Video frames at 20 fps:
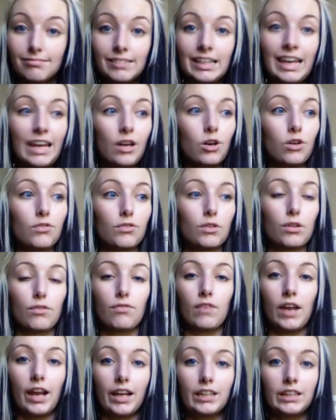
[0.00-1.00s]
get over the
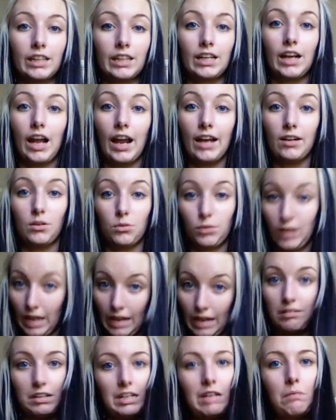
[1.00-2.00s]
fact that I don't
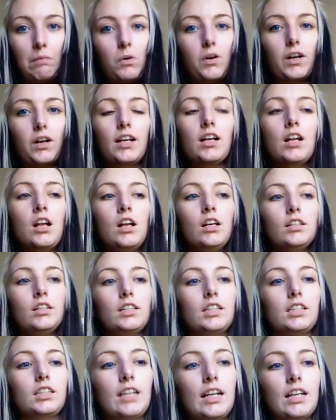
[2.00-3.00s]
care anymore
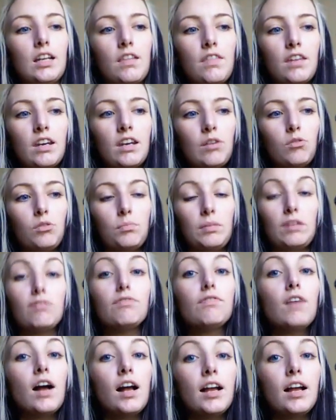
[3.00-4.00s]
decided that it would be
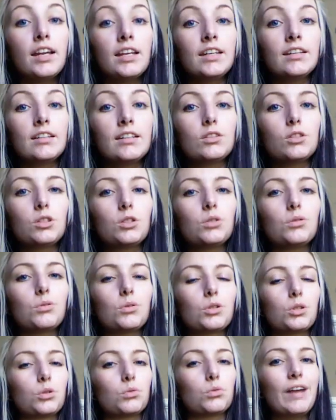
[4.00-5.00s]
fun to
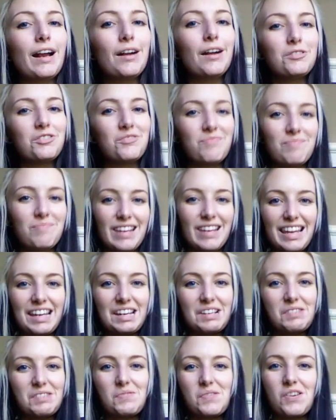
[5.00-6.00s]
surround
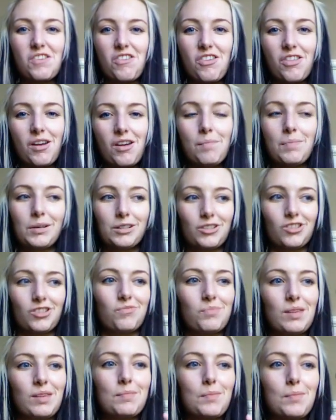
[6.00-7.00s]
me with a bunch
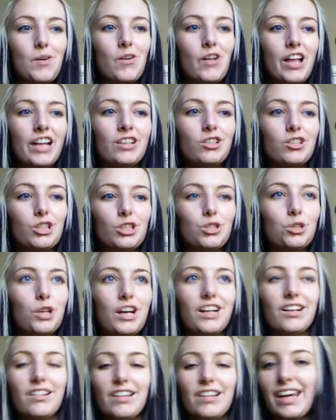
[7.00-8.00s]
of people and just
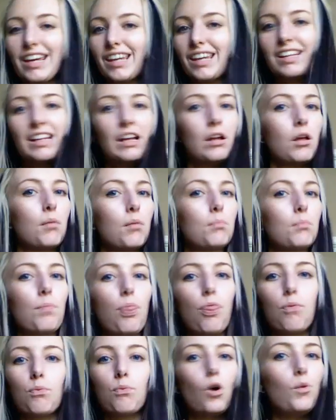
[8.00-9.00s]
try to like
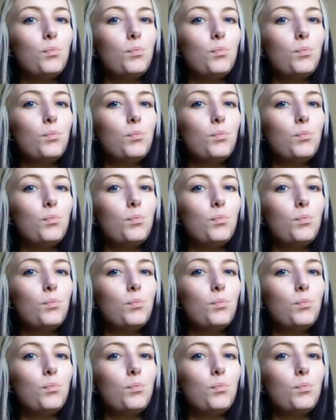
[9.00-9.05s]
throw